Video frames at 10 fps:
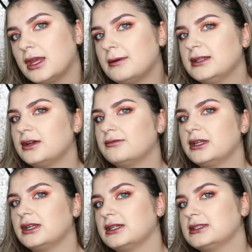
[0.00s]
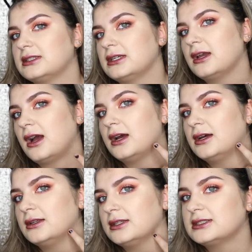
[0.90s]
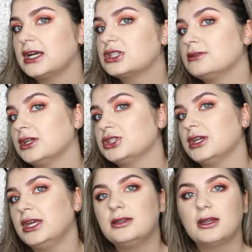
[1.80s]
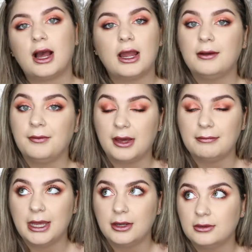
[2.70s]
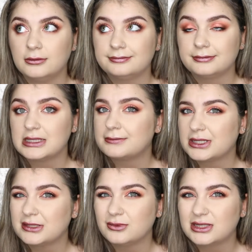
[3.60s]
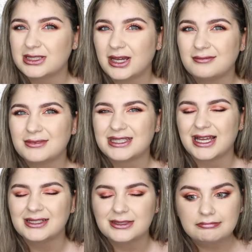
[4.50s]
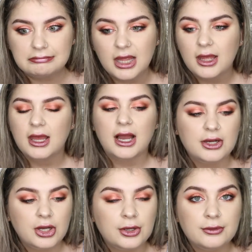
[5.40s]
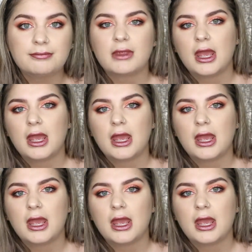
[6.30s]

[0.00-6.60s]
It blends out really nicely, and it's actually my shade. I am that pale, especially in winter time. Sad, I know.